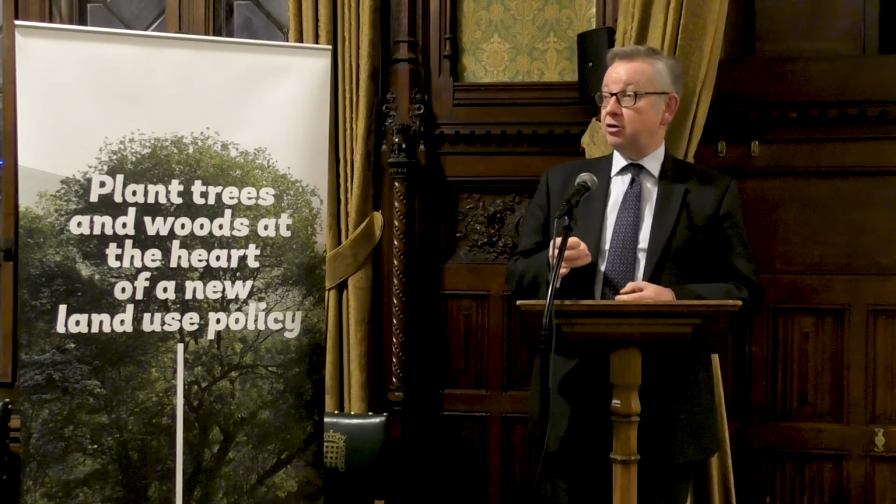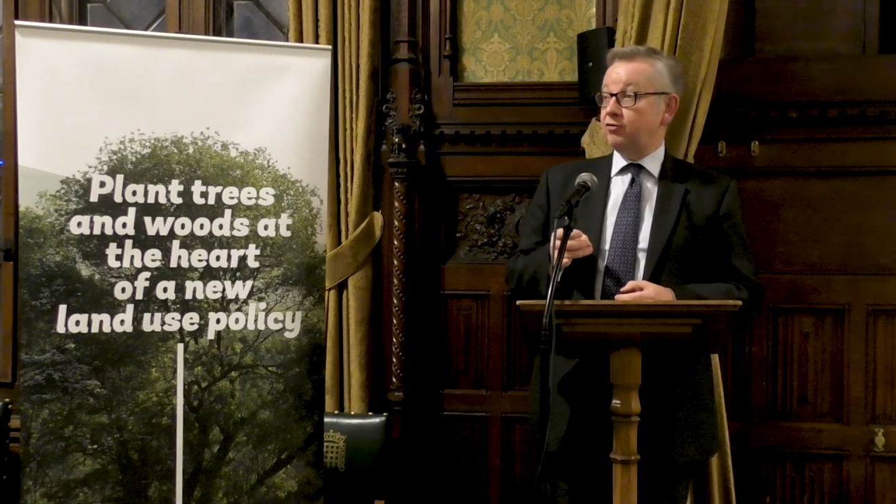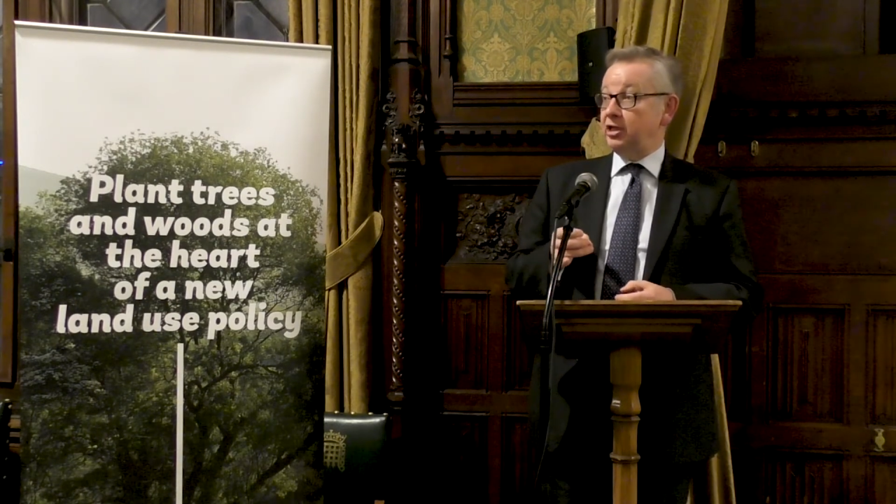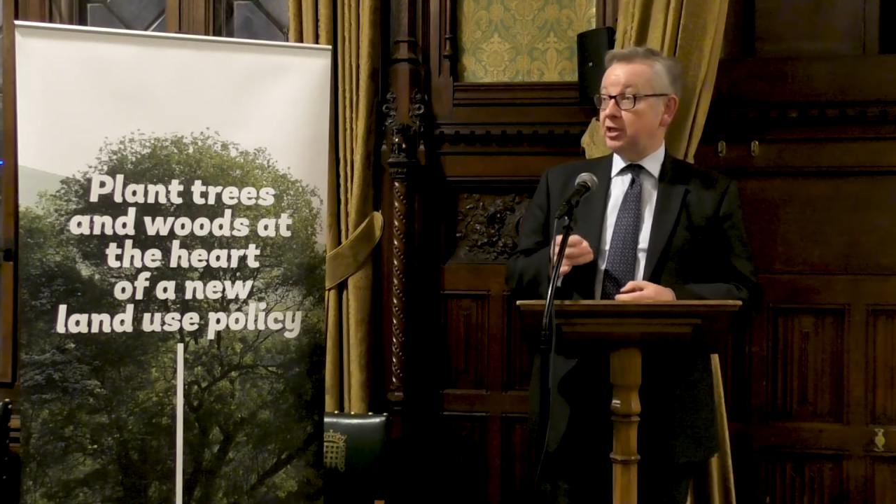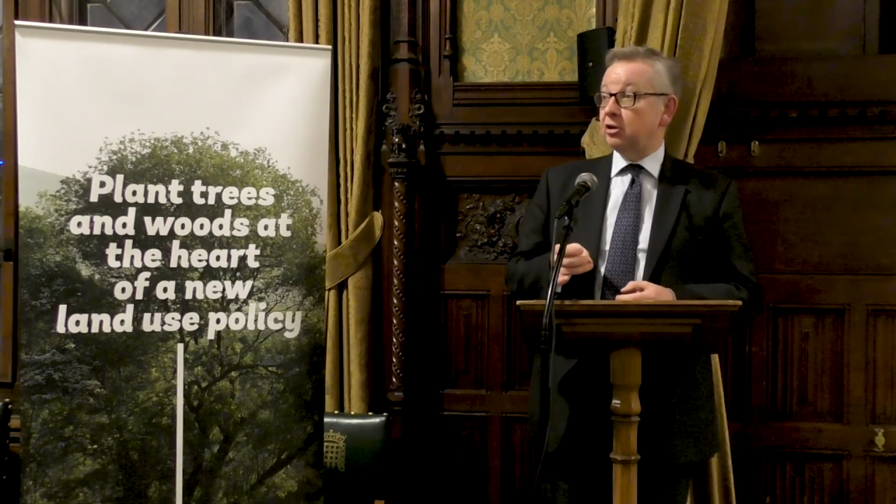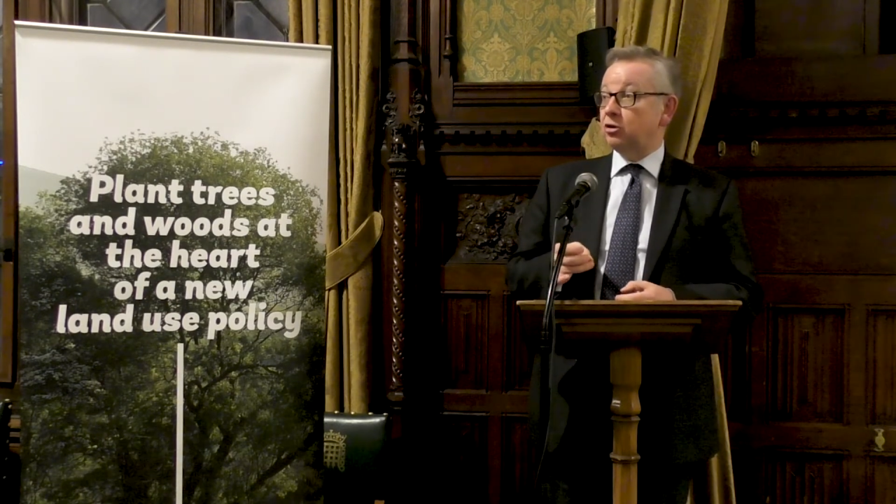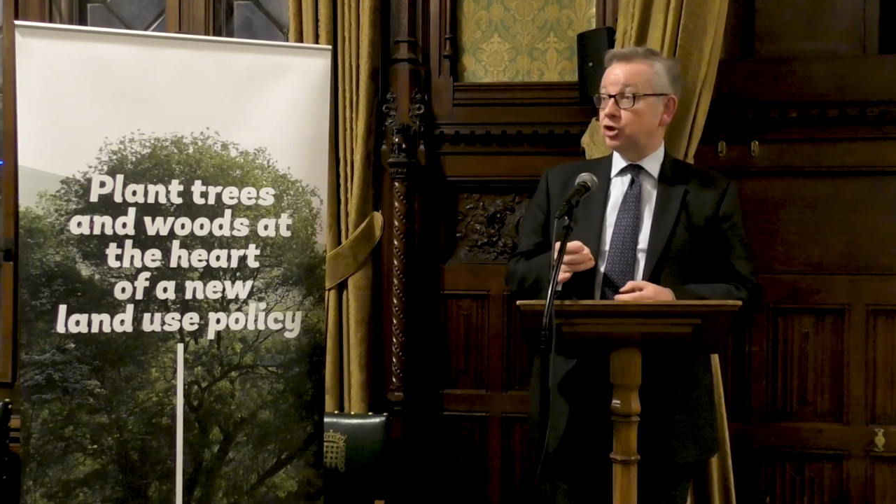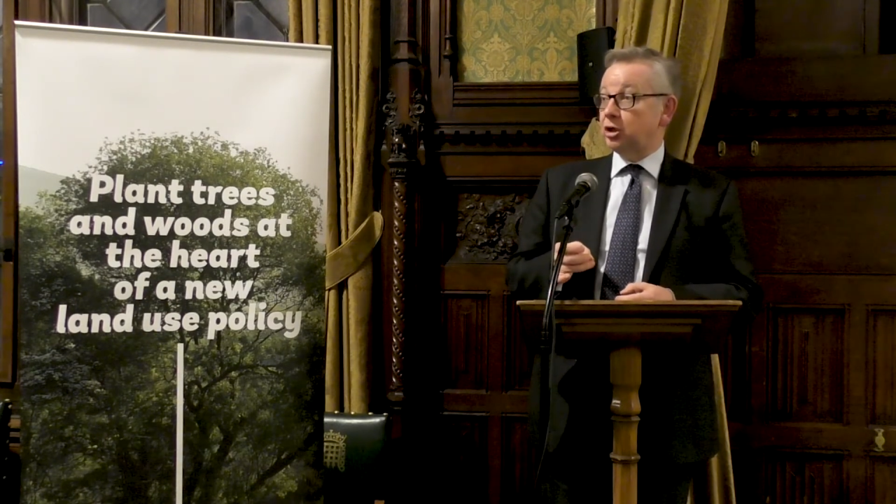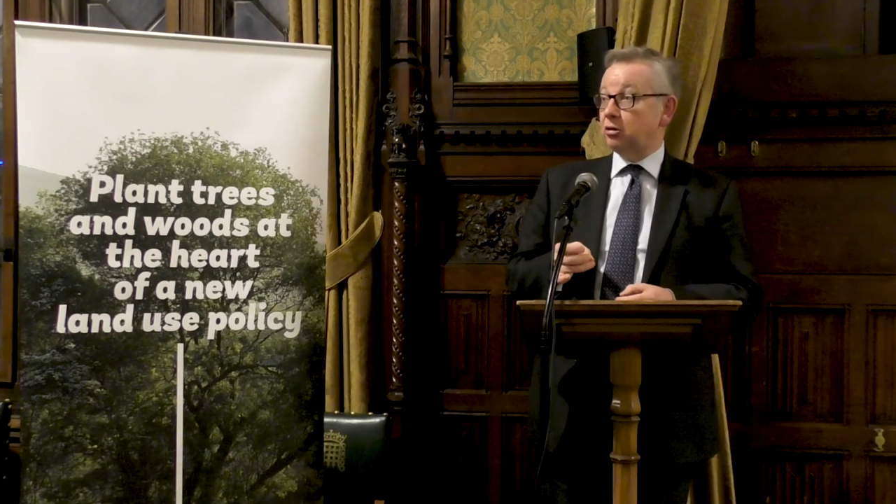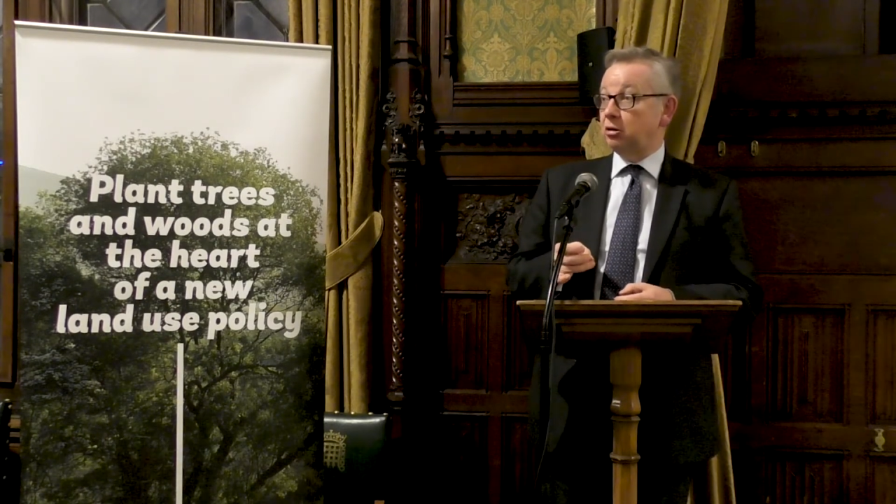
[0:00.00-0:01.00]
of
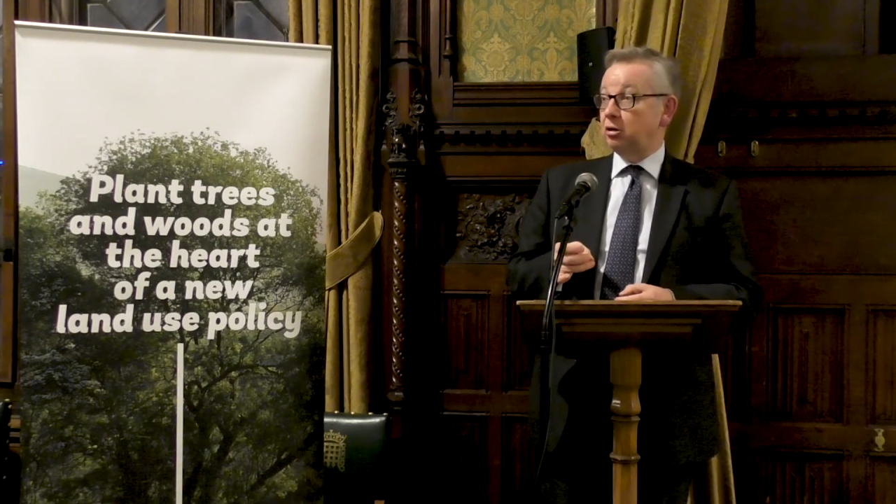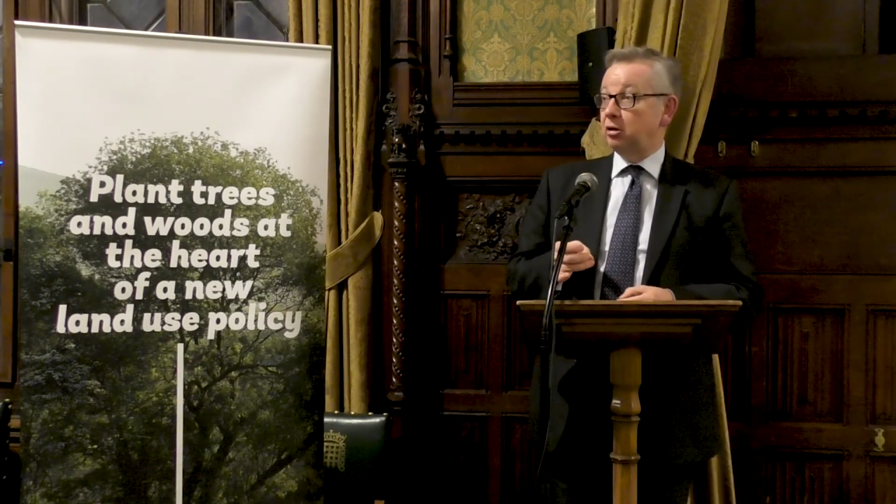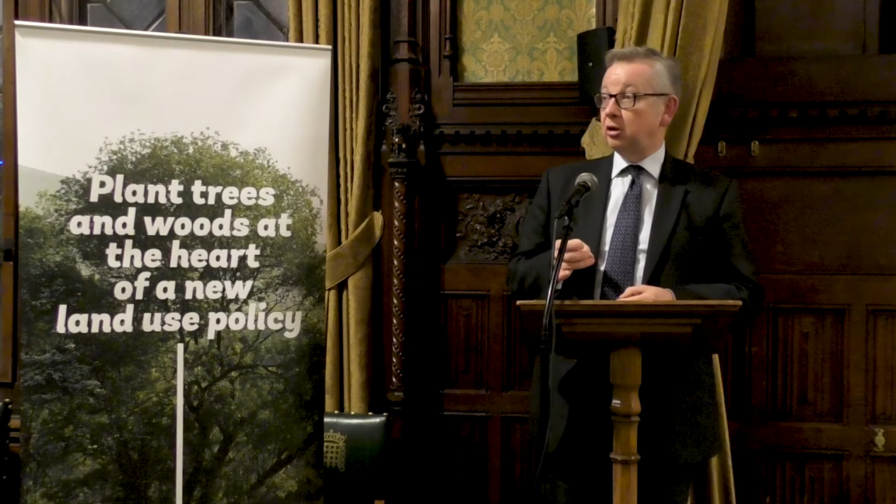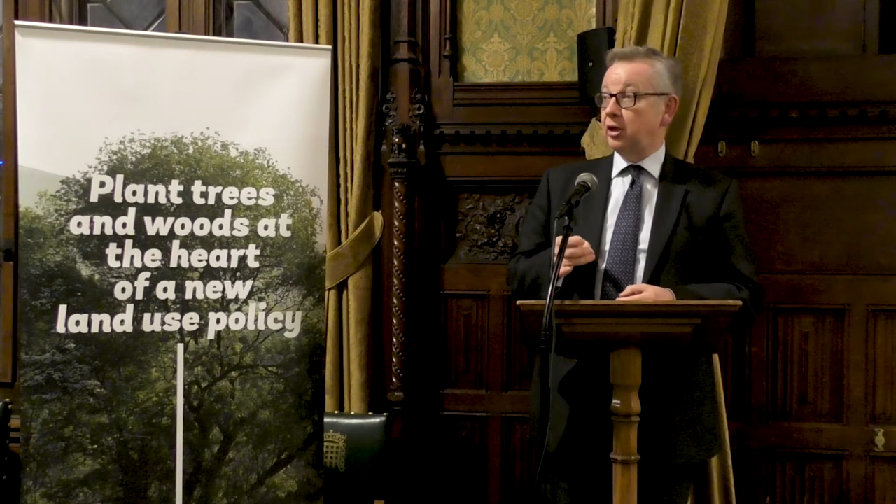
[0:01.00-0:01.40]
ecological